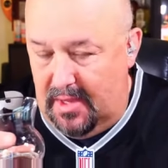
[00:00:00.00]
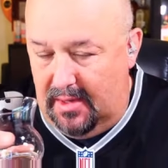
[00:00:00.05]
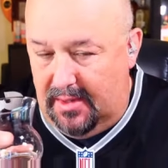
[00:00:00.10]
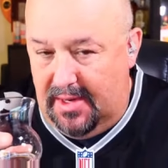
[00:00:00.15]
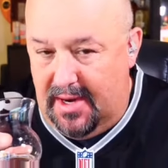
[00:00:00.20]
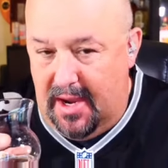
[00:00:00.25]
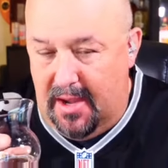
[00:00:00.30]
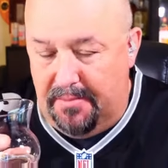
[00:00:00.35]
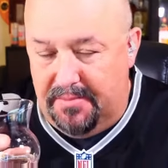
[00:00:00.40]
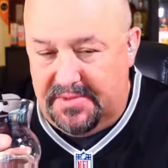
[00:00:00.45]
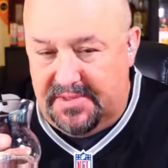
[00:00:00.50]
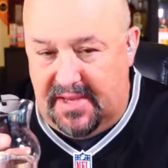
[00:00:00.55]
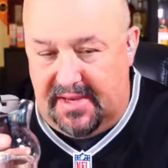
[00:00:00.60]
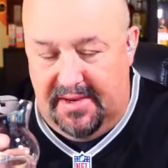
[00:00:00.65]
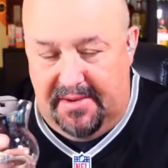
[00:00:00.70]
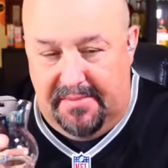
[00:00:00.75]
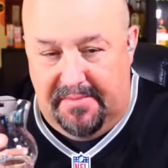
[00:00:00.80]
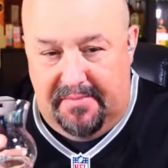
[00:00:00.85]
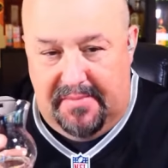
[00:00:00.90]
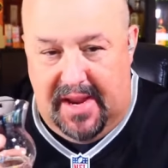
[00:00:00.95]
gums
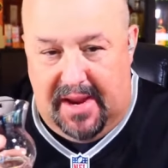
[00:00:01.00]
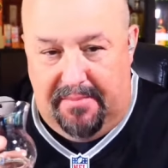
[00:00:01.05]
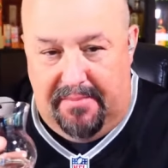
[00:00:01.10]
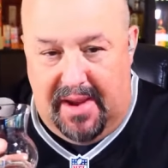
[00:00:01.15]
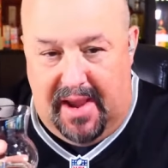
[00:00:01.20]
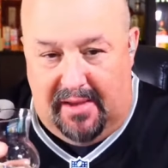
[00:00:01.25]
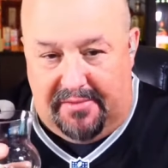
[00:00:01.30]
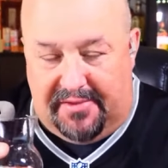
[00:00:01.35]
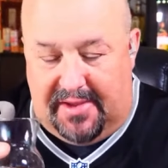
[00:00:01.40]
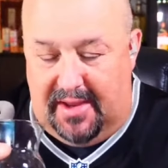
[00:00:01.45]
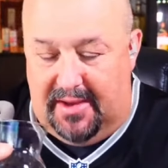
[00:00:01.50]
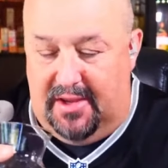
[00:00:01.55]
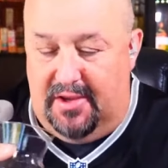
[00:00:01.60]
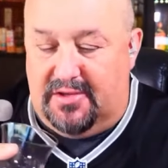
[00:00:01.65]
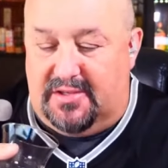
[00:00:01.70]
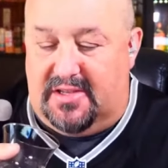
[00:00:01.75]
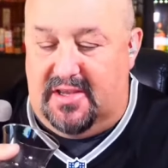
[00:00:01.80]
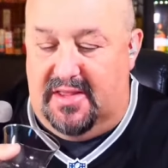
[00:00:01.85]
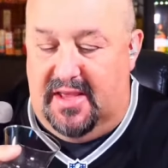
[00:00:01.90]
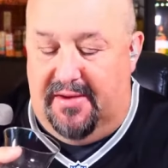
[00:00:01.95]
and mouth get
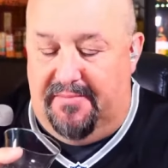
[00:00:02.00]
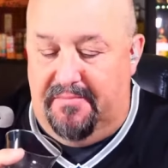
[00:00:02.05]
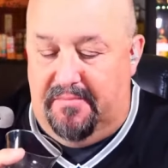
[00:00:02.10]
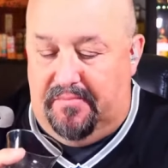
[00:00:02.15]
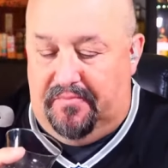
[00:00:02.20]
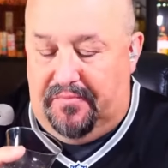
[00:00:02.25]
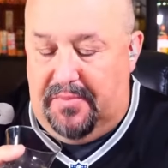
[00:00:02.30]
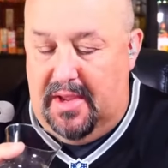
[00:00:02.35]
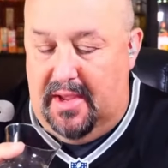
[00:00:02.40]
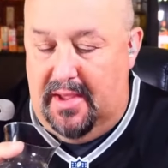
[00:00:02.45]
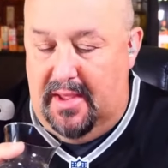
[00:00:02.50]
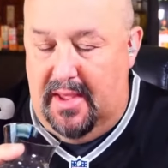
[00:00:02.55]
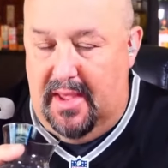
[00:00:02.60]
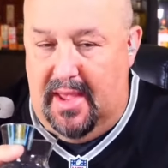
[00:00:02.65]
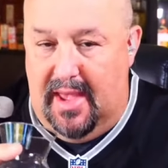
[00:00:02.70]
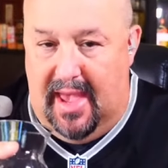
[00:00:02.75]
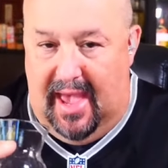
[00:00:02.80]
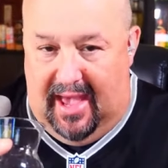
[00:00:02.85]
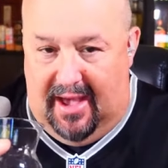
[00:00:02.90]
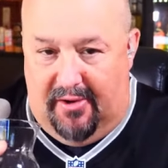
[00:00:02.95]
used to the
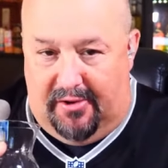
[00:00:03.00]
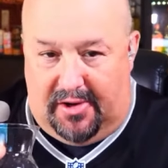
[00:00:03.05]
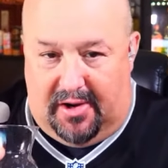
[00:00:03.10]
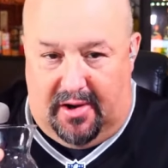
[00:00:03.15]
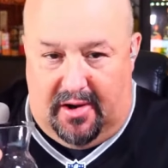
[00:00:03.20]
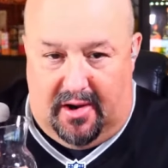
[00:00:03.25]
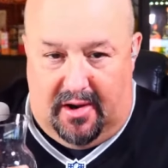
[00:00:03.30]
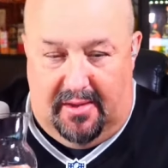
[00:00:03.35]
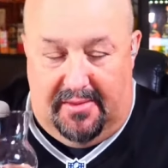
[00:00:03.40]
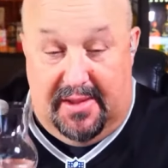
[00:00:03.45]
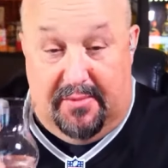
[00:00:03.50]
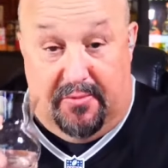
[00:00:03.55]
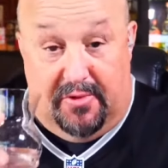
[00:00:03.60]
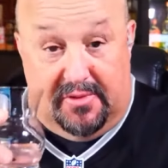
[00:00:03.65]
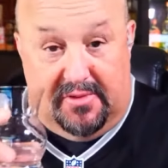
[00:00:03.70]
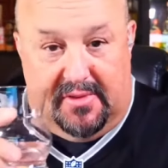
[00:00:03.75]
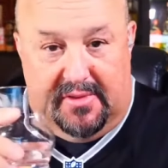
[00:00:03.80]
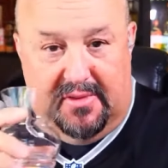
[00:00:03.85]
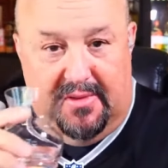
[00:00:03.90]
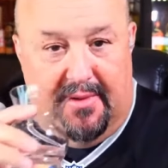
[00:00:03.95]
alcohol, and then
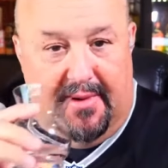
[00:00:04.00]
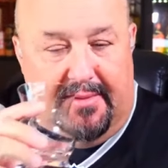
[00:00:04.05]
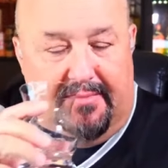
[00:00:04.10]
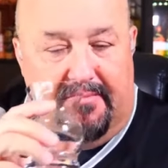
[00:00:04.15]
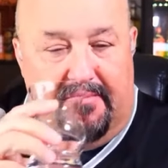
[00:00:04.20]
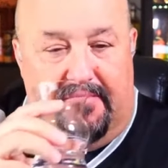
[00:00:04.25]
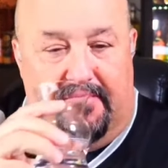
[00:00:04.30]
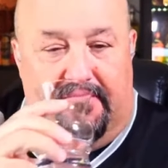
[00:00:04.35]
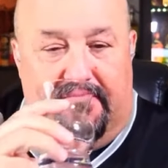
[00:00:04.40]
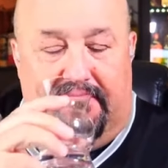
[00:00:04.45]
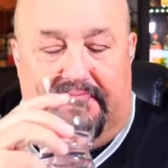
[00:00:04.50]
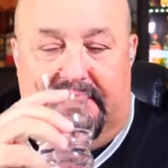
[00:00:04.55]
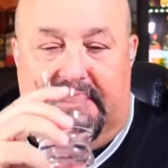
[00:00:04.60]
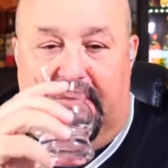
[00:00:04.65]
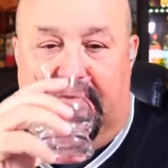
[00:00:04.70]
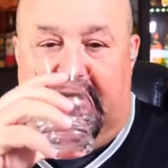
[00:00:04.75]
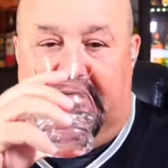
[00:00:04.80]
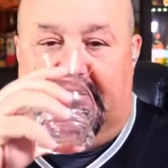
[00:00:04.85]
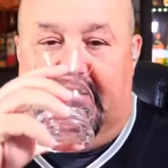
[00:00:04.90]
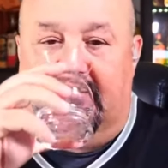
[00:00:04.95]
we'll
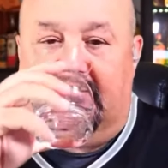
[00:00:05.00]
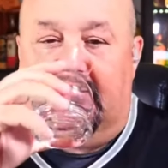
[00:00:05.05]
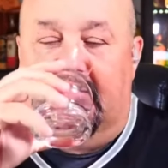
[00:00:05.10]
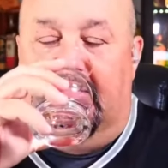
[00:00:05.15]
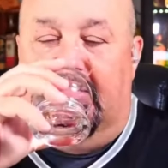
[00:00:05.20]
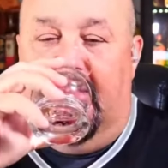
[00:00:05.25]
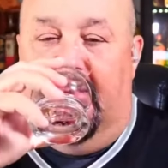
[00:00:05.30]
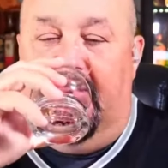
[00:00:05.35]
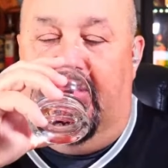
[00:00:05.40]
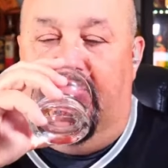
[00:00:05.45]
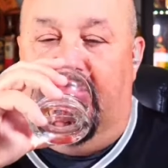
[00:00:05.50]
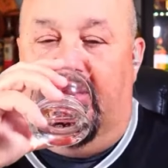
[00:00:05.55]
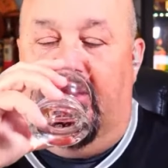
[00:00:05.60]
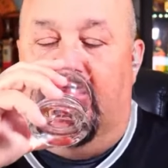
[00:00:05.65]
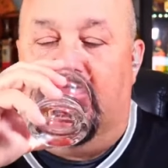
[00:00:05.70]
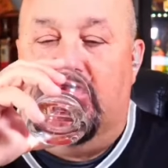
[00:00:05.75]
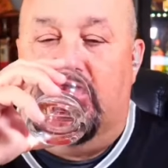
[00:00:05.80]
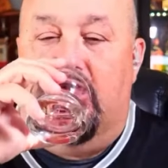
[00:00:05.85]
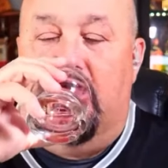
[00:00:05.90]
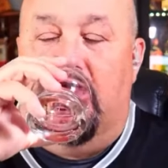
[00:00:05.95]
do our tasting again. Here we go.